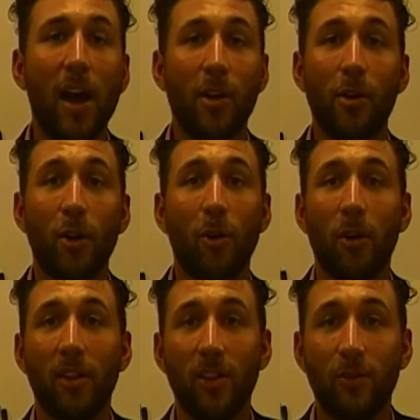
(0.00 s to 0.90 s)
prior to
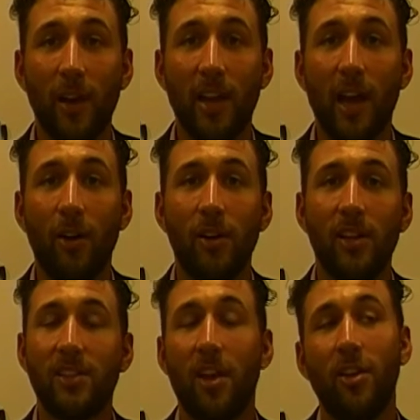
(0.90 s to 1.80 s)
recording this video,
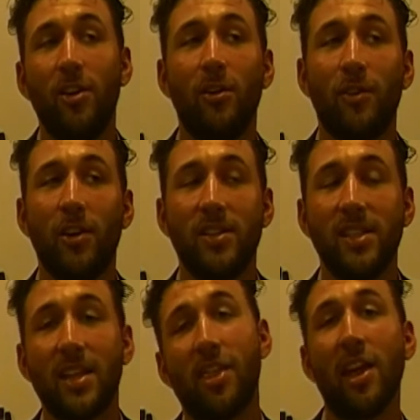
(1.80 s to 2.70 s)
Southern
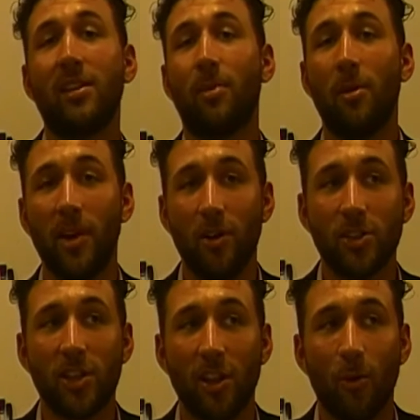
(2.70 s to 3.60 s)
University's athletic department
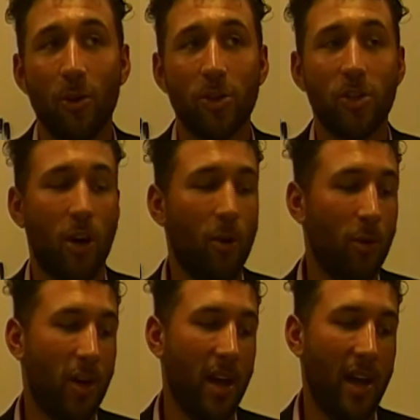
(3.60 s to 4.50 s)
hosted an award show
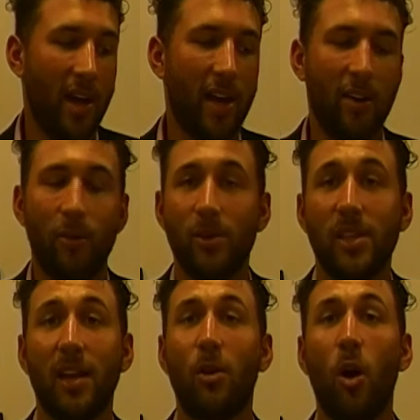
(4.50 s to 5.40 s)
where I
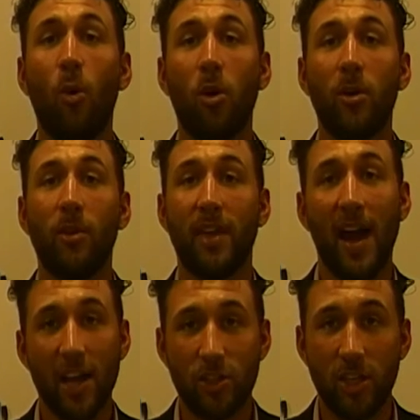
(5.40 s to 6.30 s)
was awarded with
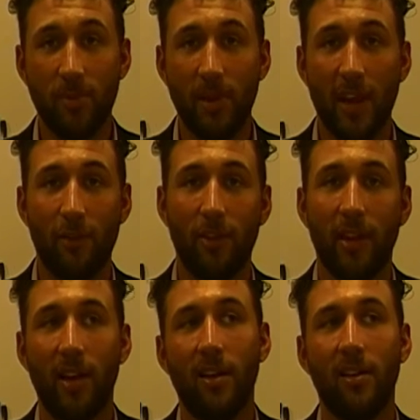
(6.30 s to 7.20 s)
the highest GPA for
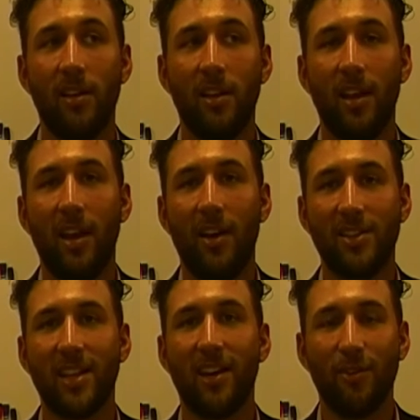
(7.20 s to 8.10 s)
the year.
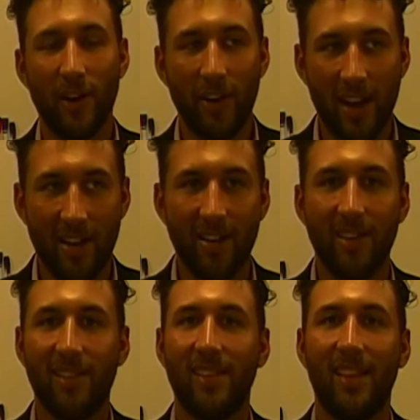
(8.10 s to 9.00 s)
I was very
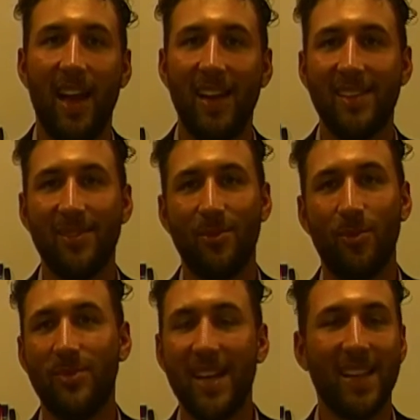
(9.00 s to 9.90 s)
honored. I
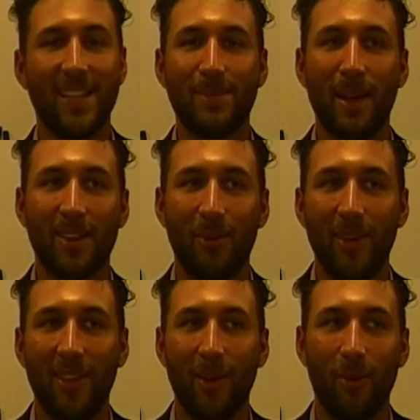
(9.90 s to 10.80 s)
didn't expect to
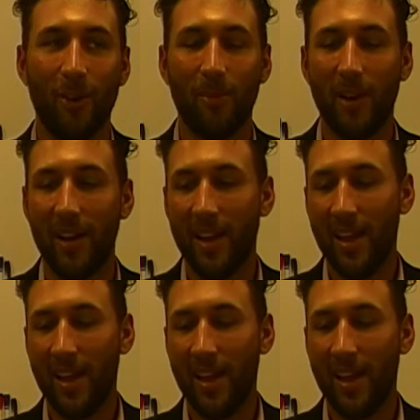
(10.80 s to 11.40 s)
win the award,